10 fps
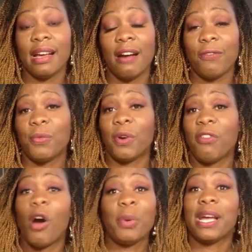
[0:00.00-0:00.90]
of,
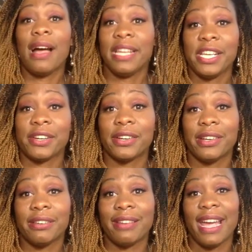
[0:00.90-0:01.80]
of how we got here
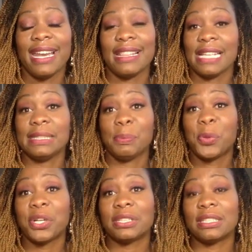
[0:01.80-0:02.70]
right? And that's
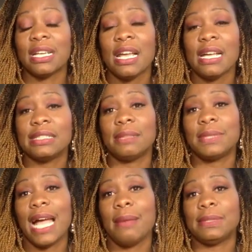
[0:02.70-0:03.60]
important.
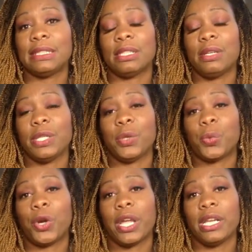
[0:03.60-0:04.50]
Sometimes when you
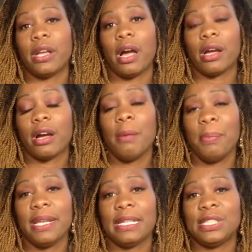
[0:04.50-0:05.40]
work in
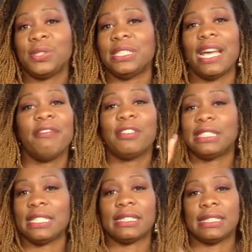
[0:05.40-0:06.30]
companies, you never
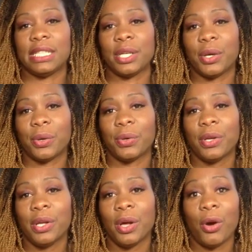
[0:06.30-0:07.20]
see the CEO
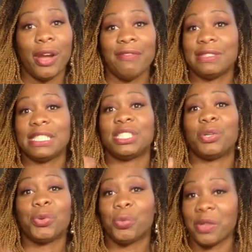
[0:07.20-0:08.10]
or even sit in
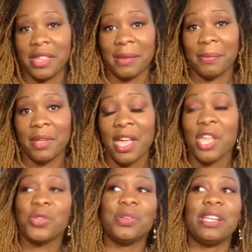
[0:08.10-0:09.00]
a room with him.
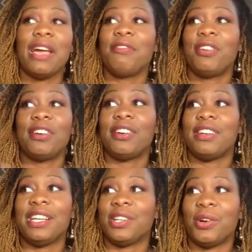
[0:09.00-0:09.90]
You
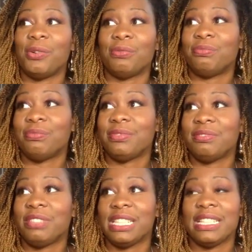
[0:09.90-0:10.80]
never, you know,
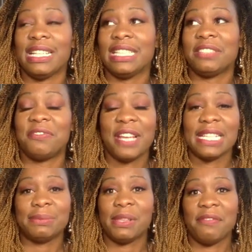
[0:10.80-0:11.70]
really
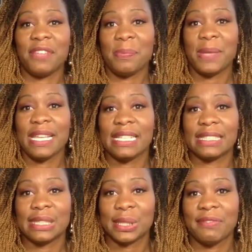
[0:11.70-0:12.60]
interface with the
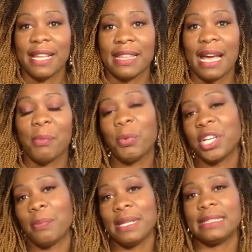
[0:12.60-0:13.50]
VPs and stuff like that. But
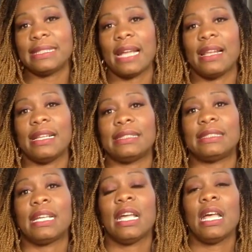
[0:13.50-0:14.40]
when you're a business
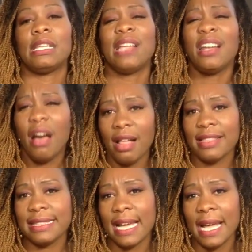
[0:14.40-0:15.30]
analyst, not
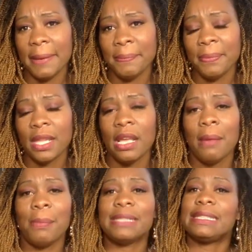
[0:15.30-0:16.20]
all the time,
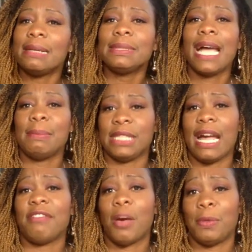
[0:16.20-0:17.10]
but sometimes
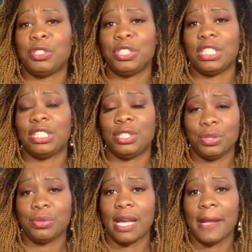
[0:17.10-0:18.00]
you have the opportunity to
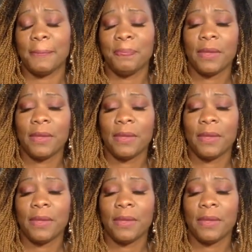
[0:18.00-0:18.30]
do that.